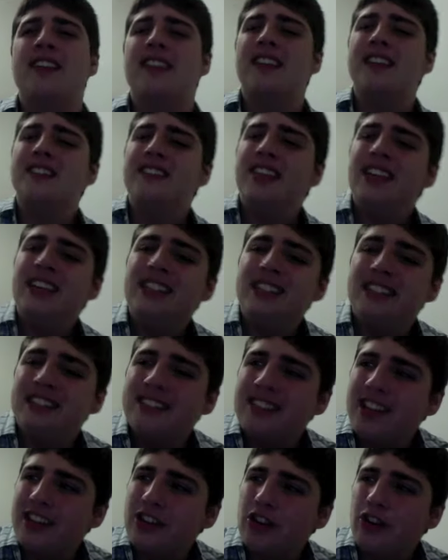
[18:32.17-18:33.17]
and then taking the
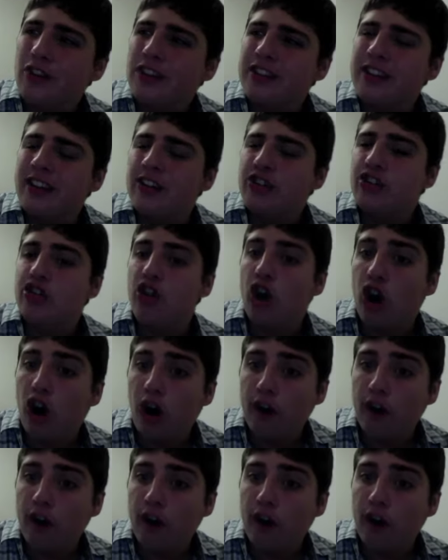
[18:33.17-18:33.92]
center of attention